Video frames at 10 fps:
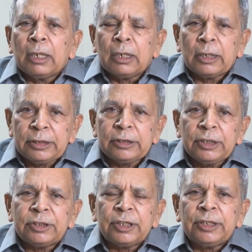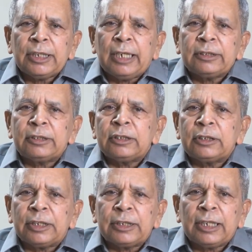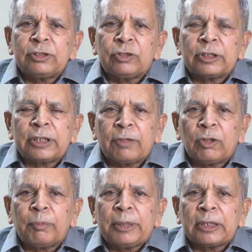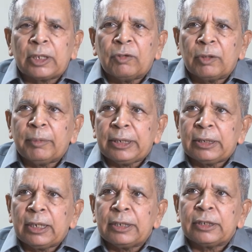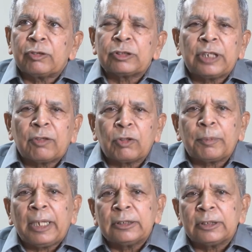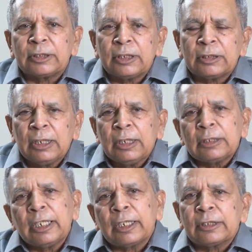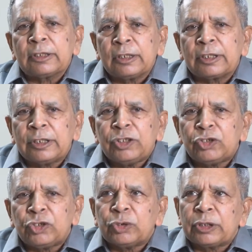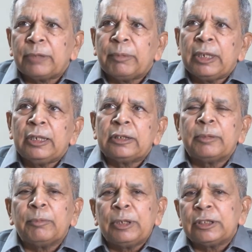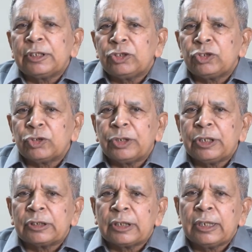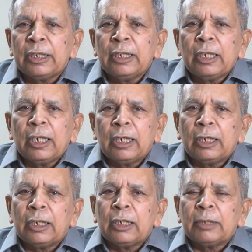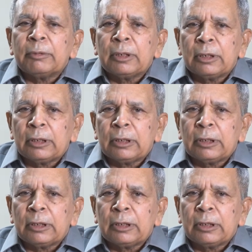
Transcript: In this area, as this area is not developed by the government and it was developed as it is, there are certain issues, and mainly the major issue is there is no